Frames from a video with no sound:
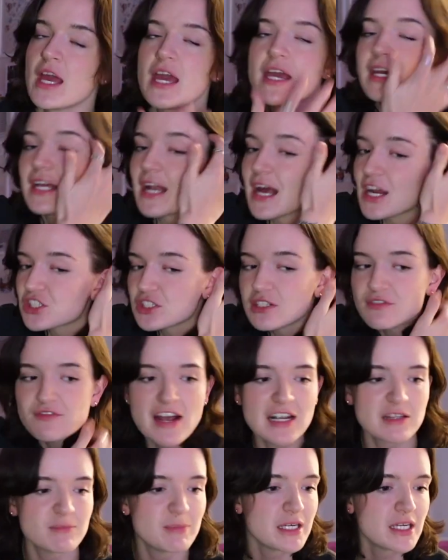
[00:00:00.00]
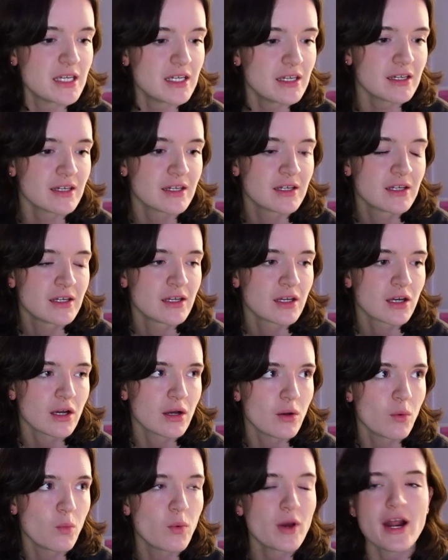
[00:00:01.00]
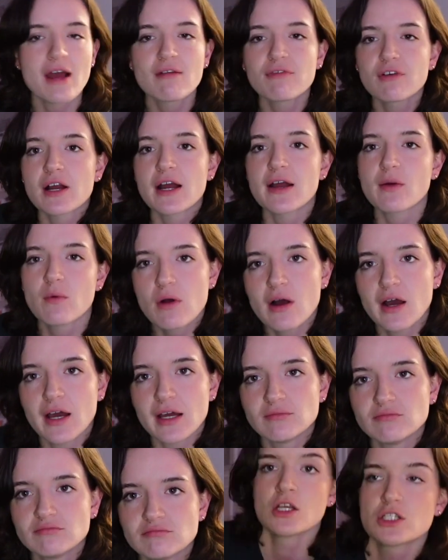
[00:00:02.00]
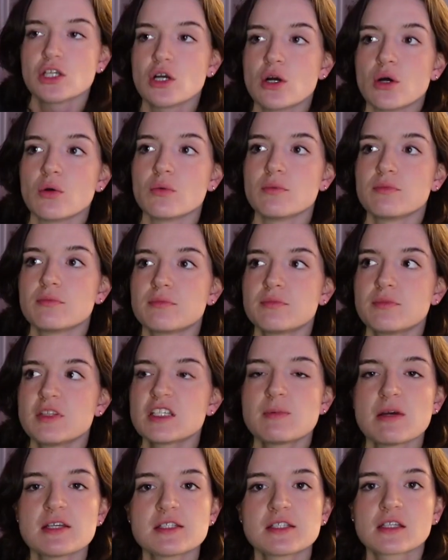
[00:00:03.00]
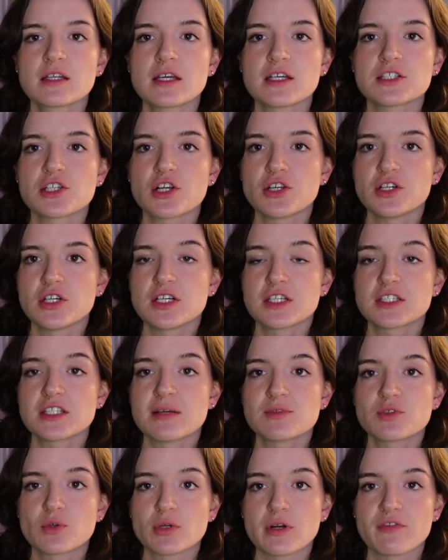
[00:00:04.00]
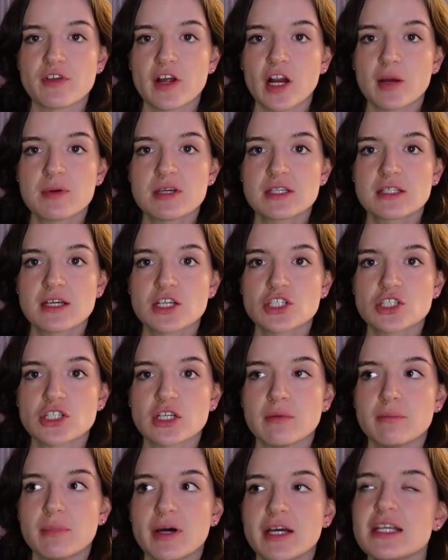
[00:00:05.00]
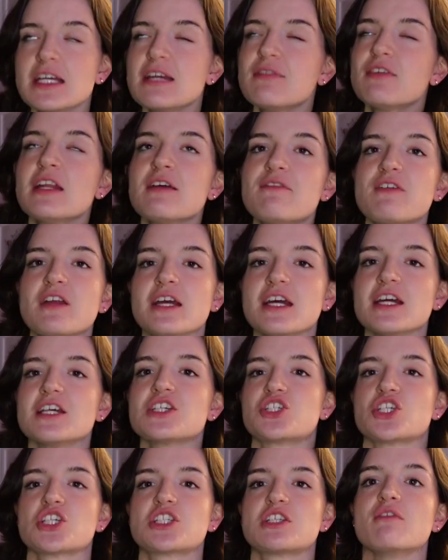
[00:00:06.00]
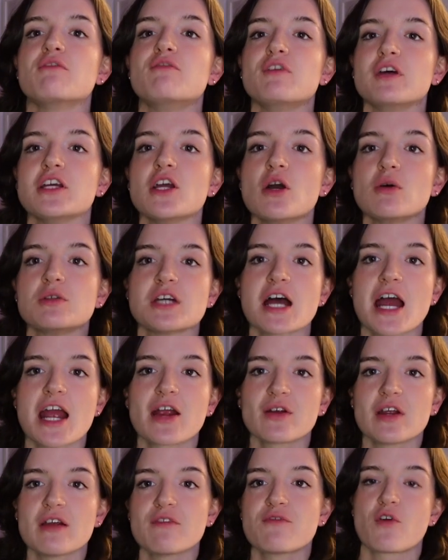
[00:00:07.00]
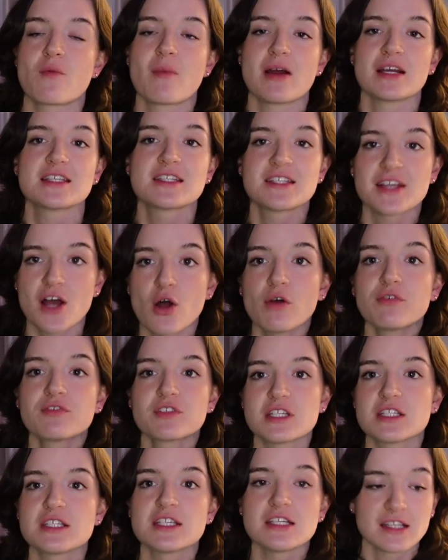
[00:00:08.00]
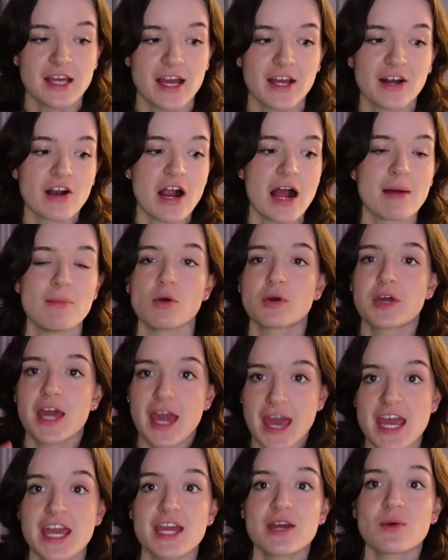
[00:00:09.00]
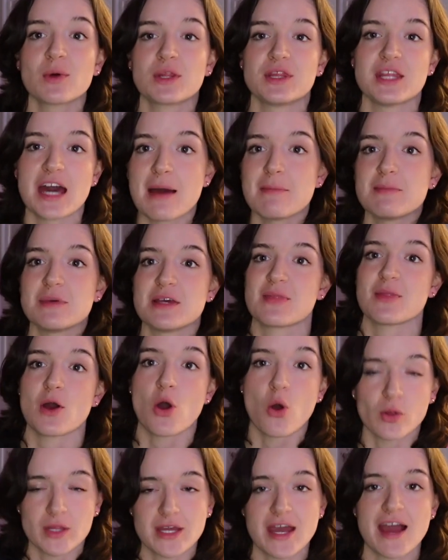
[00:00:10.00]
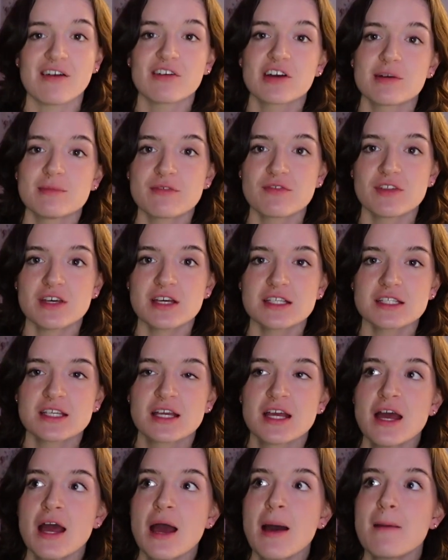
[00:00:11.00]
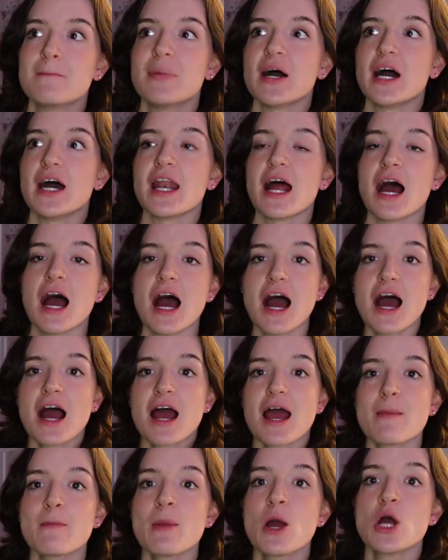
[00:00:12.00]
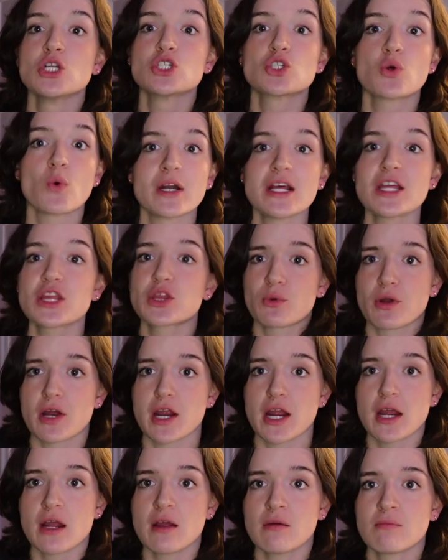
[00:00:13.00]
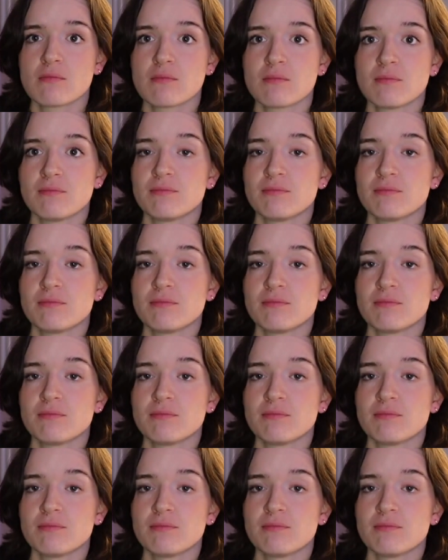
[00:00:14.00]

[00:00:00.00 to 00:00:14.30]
it can actually, in fact, be whatever I want. So this basically has turned into some sort of therapy session, but even if it is just a video diary for myself to see later, I'm okay with that being the only outcome of this. But I'm 23,